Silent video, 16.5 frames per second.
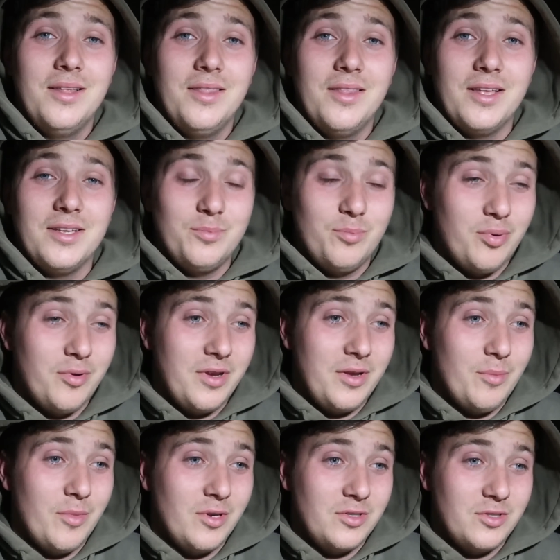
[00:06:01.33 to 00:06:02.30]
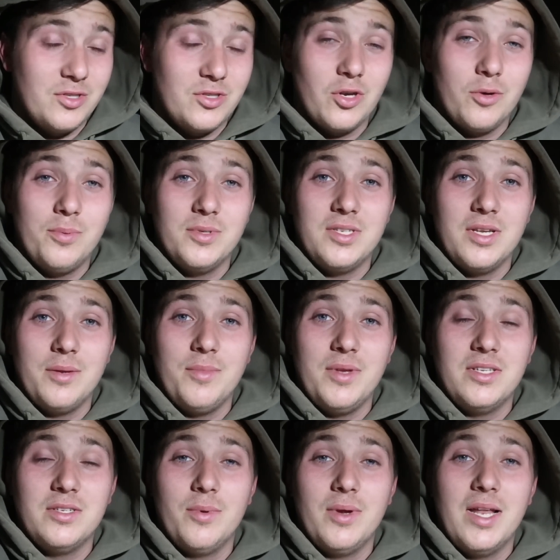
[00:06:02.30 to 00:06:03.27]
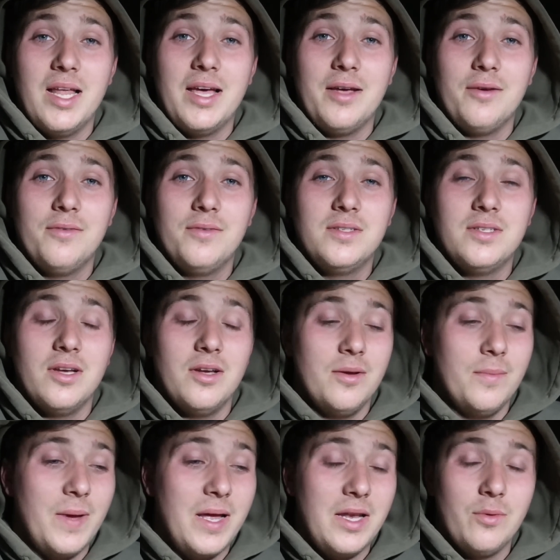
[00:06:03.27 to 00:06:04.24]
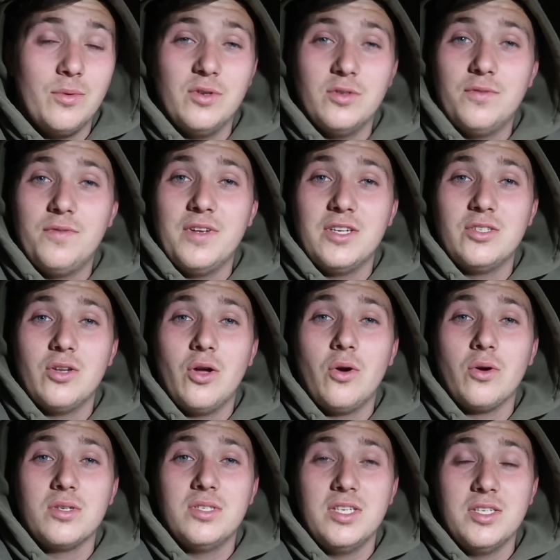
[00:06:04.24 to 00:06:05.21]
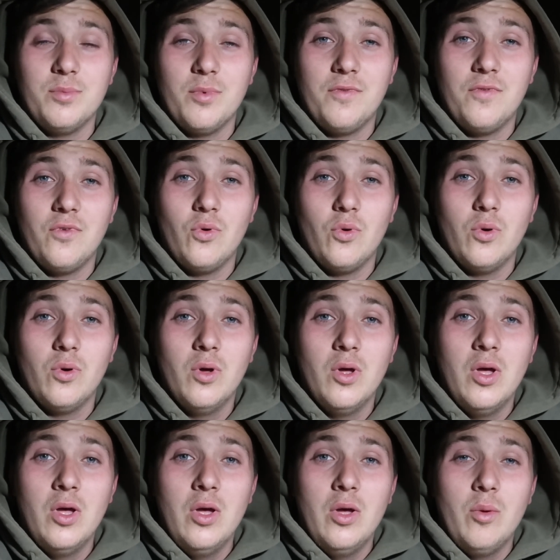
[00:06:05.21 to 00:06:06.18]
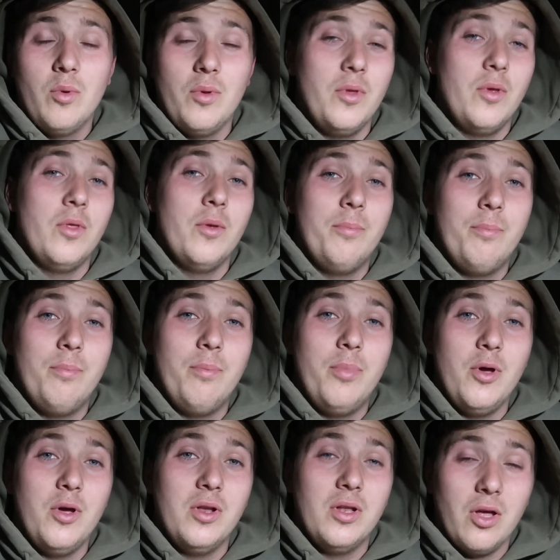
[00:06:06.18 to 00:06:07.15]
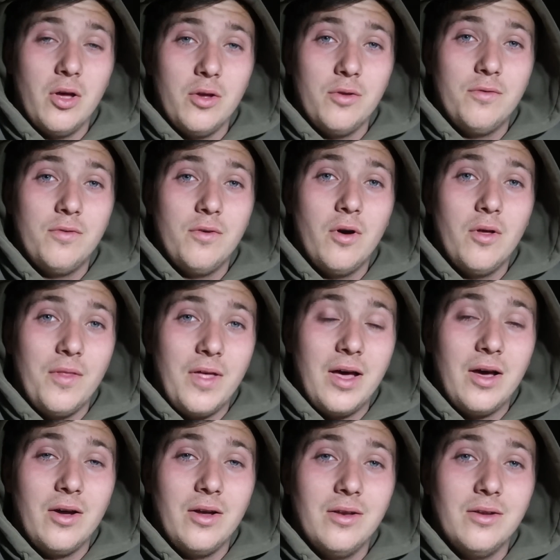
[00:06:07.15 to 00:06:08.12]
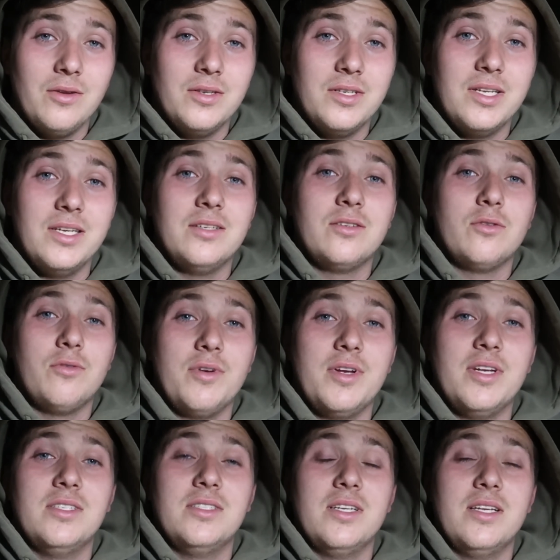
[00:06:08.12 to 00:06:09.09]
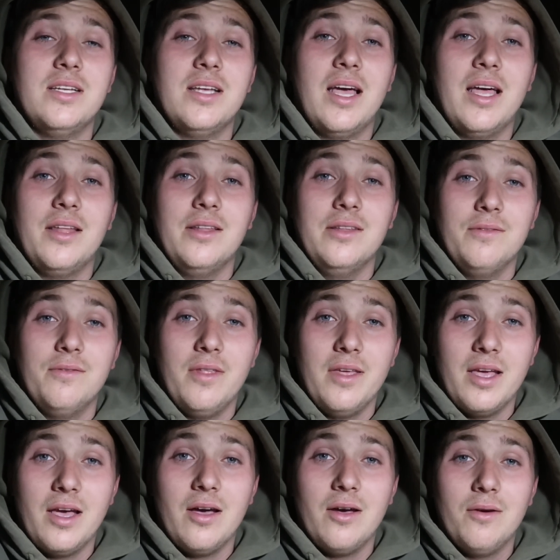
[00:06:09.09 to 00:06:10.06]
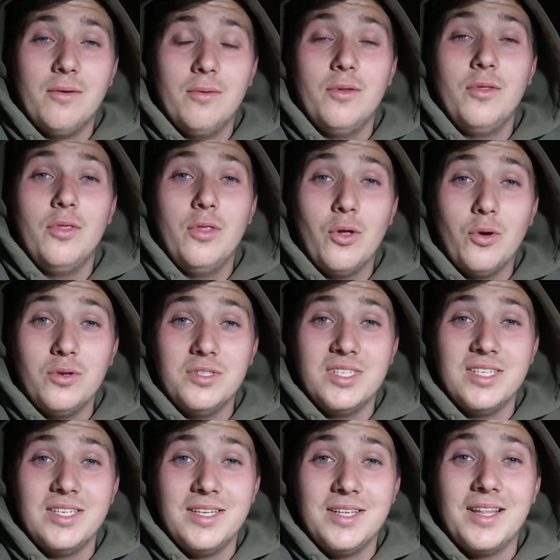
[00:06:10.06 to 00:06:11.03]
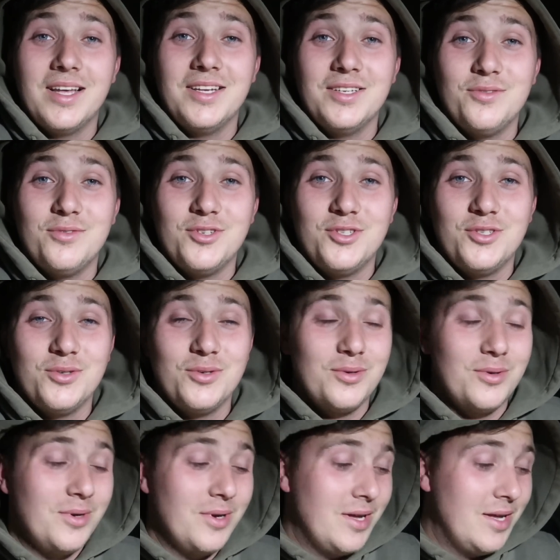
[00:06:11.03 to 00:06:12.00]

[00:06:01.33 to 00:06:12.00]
That's pretty much just opposite me to my left. Anyone who's fished Oxlease before will know the bird life on that island is crazy, and they are noisy, that is for sure.